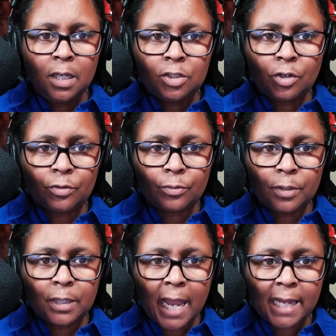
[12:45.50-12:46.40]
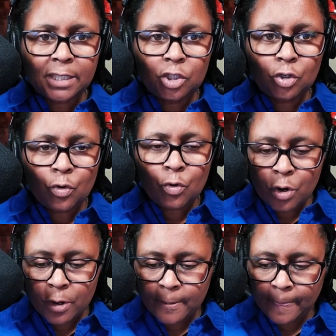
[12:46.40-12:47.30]
So that's
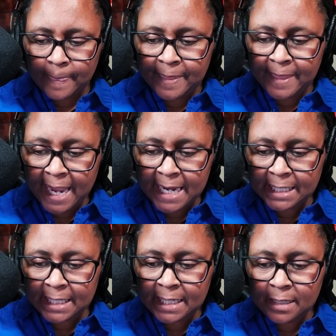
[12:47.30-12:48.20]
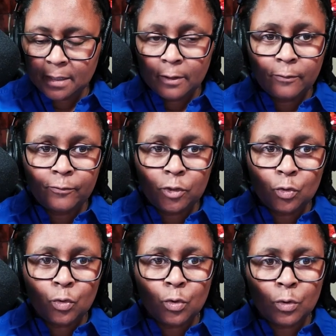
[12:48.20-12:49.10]
your daily
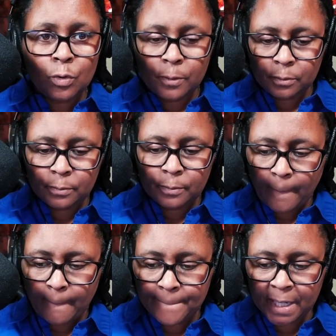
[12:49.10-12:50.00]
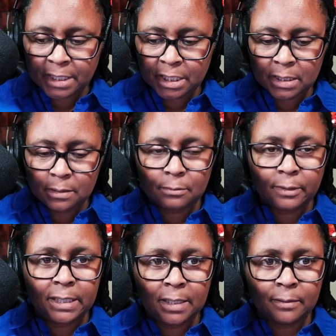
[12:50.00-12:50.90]
fuel budget
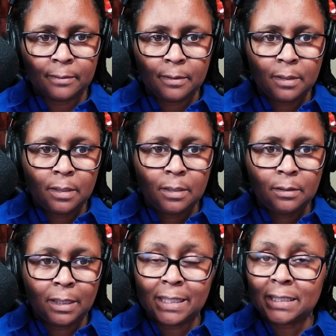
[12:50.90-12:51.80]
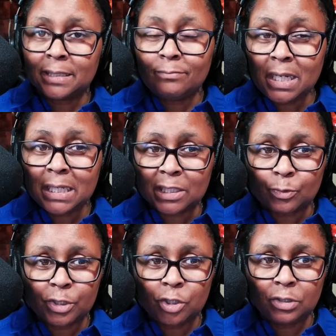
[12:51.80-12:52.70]
right there. That doesn't mean that's
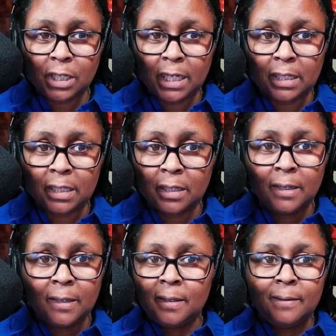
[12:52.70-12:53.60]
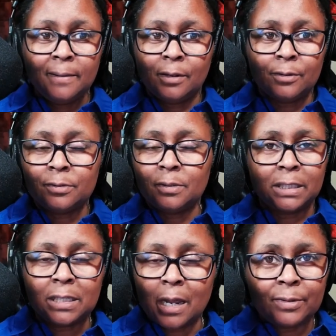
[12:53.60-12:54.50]
what you take. No,
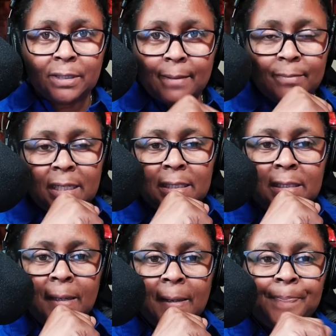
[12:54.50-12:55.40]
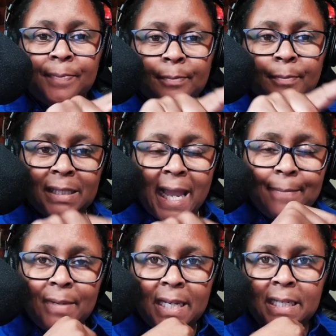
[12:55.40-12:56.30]
that's not what that means. But that
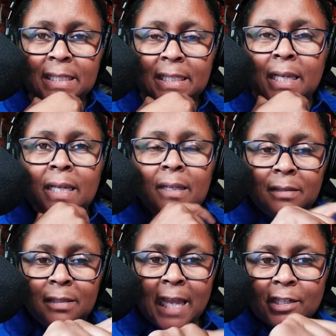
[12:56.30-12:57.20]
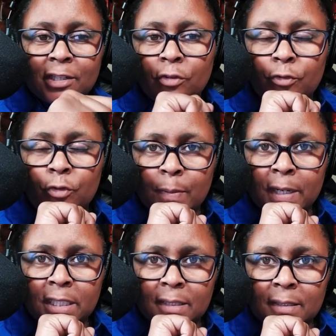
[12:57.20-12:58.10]
means that's your fuel
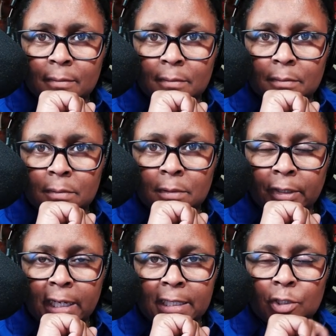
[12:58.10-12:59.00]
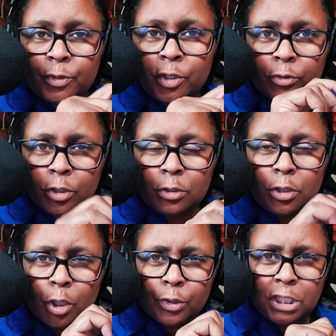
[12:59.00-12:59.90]
budget. Okay. So when you're
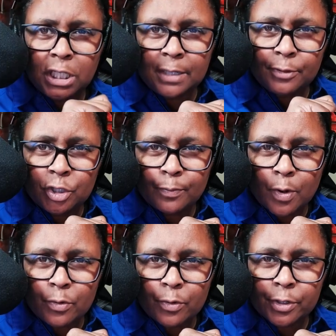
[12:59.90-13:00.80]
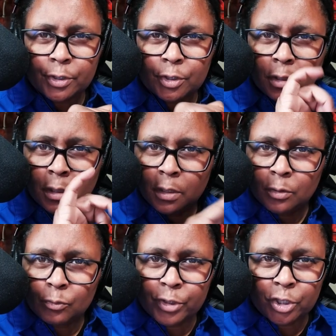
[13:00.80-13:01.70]
negotiating your brokers,
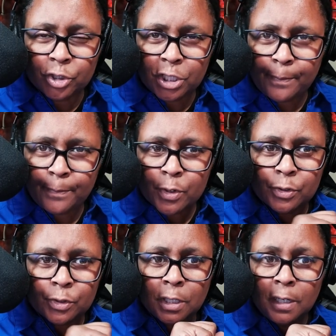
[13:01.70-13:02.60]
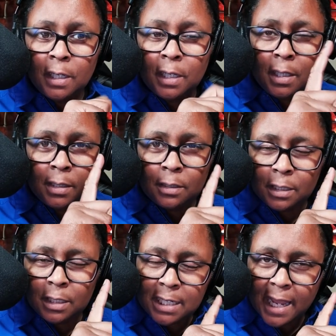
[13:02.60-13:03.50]
with your shippers, you
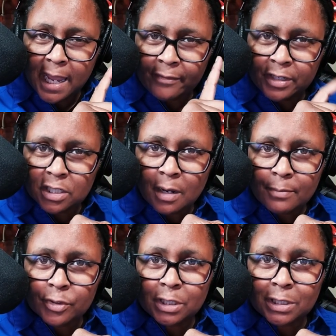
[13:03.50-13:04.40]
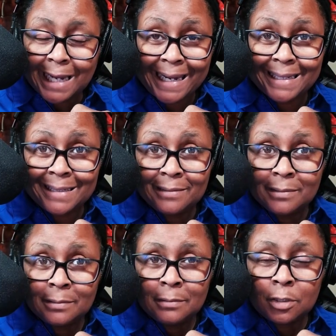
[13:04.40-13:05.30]
need to have these numbers tight
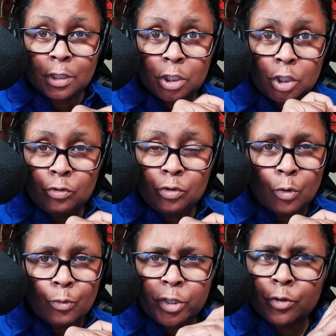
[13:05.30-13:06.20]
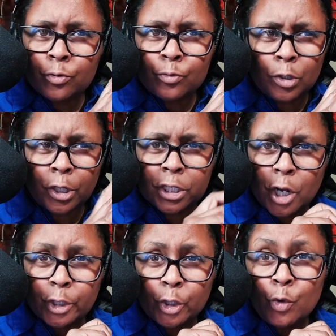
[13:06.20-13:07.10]
so that you know when you're looking
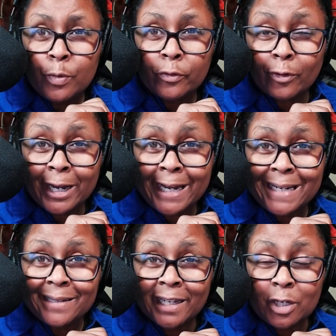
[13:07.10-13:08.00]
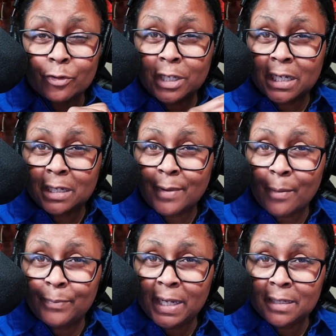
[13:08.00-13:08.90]
on Uber Freight and you're thinking
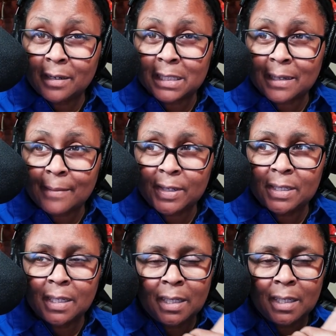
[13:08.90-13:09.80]
about bidding on something,